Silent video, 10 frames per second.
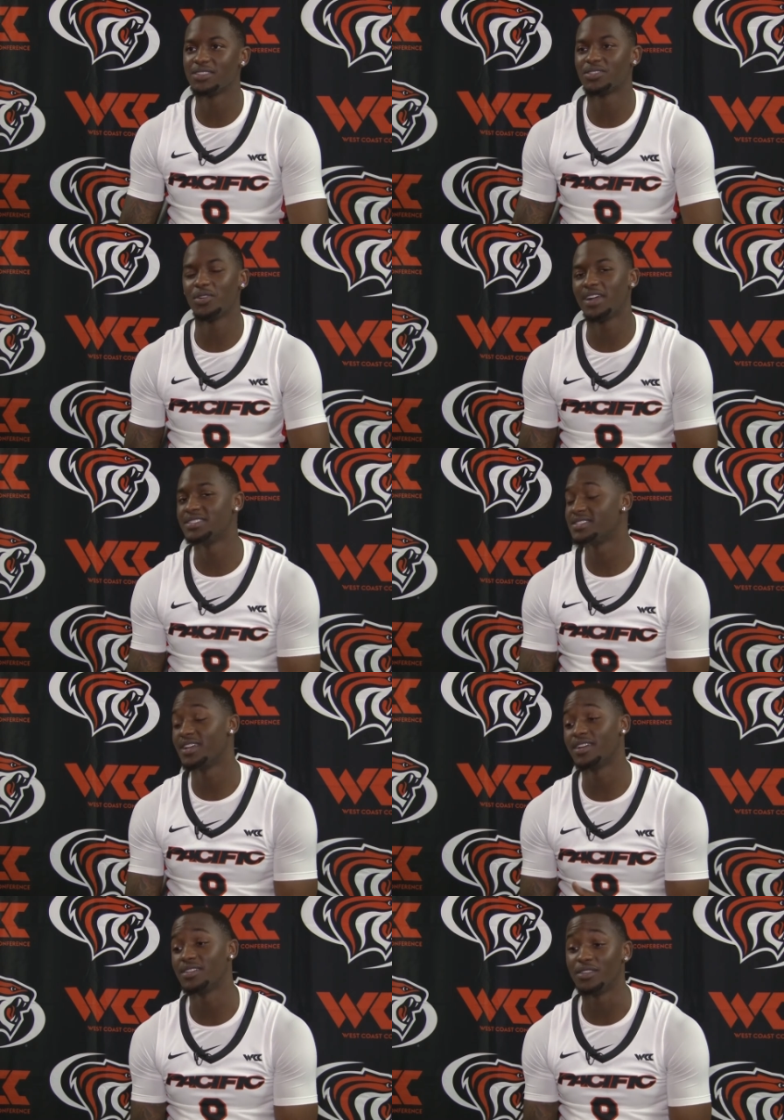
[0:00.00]
So I just
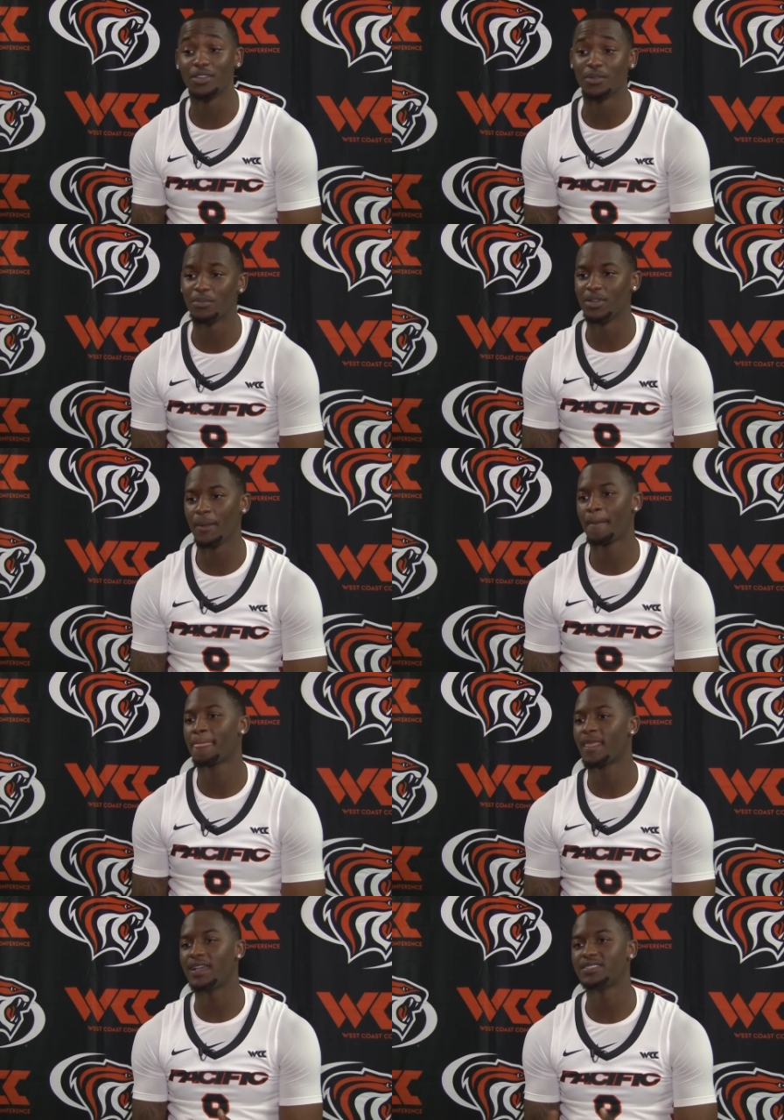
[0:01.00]
got clear, but
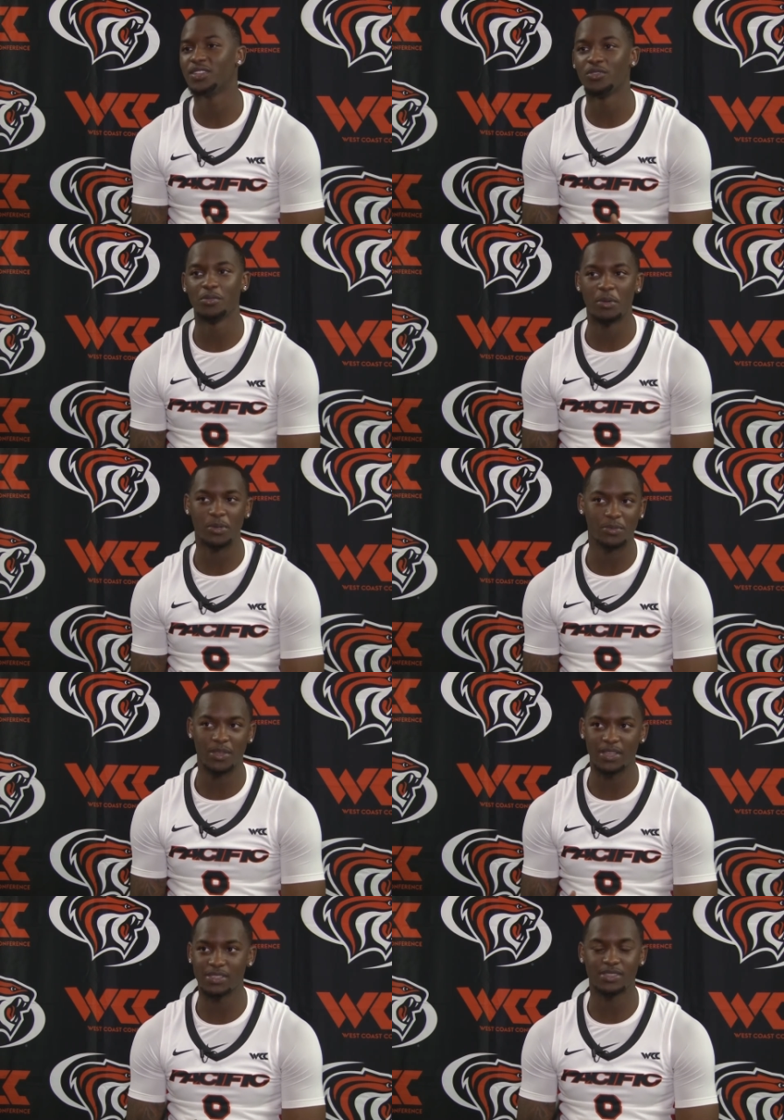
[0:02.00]
I still remember them
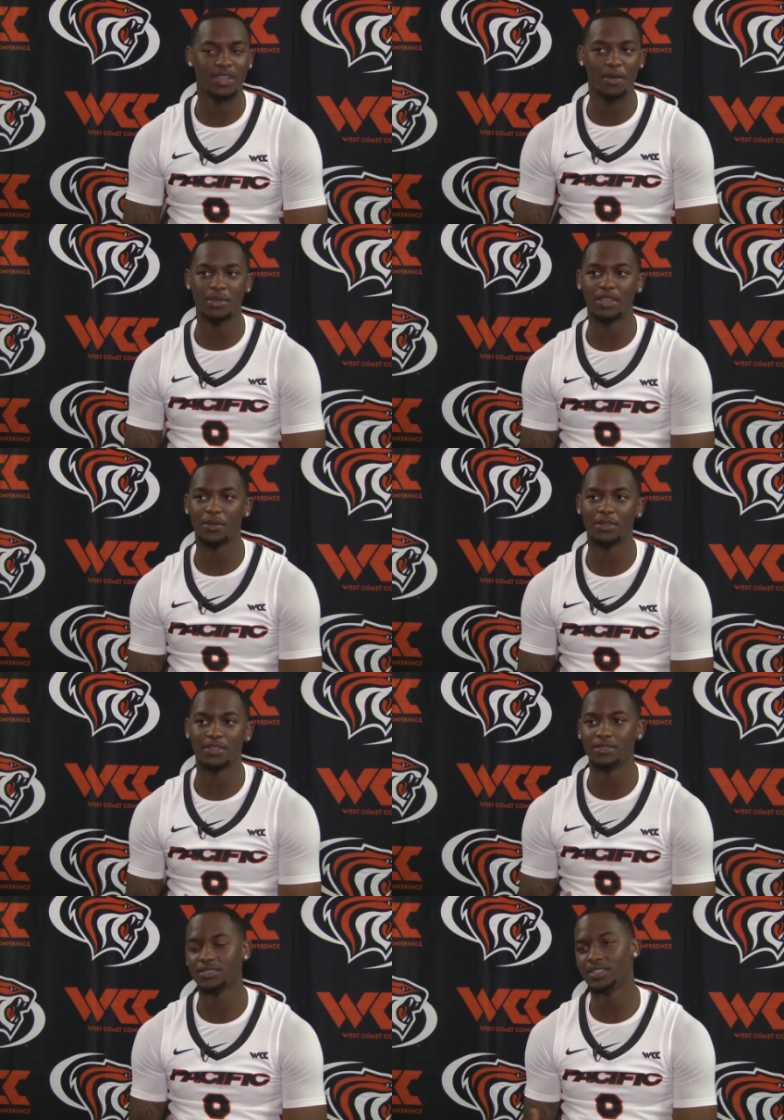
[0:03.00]
days and not being able
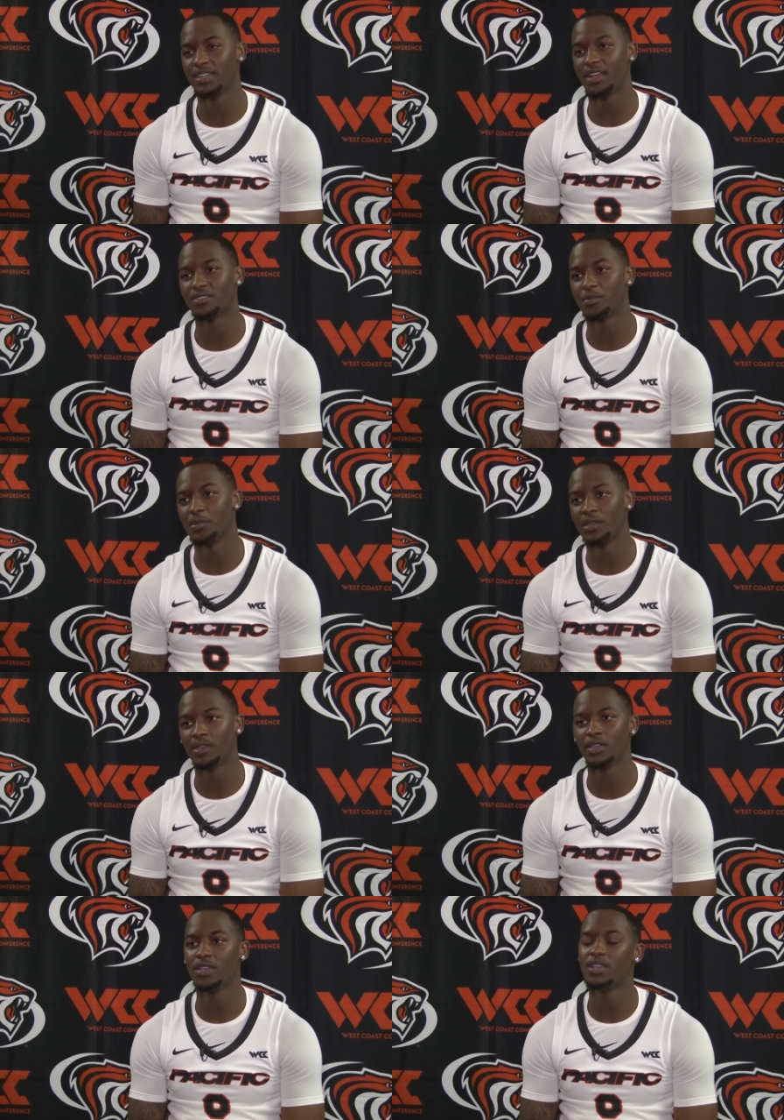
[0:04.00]
to get out the bed.